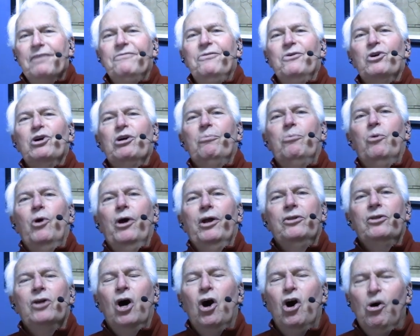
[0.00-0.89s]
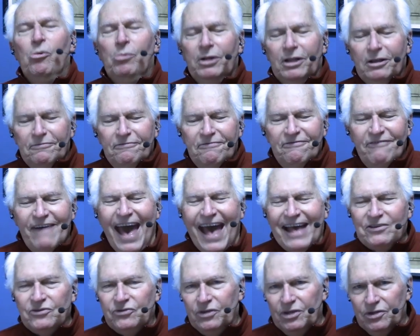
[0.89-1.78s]
Focal Point, the home of the
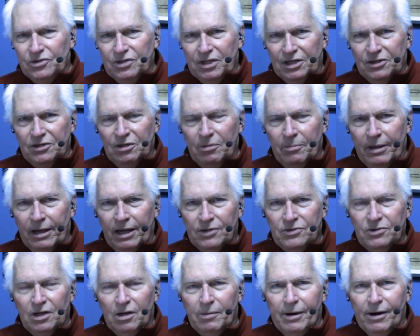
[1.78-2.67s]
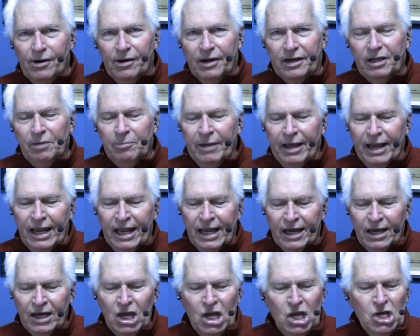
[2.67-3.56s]
fastest 60 minutes in American
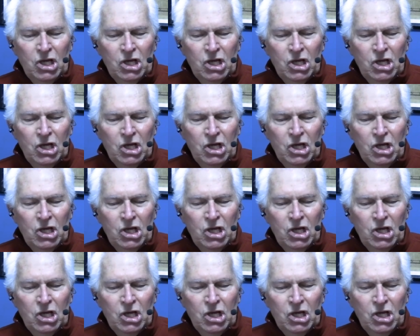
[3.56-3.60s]
media.